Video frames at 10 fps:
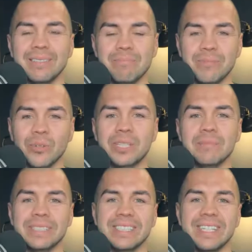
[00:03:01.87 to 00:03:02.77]

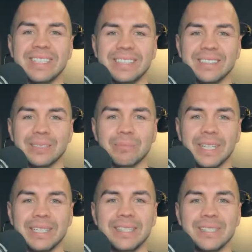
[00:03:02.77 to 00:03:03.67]
rookie mistakes and those
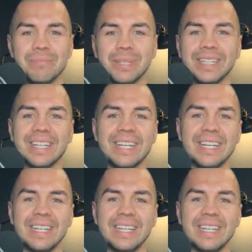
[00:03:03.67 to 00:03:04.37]
blunders, but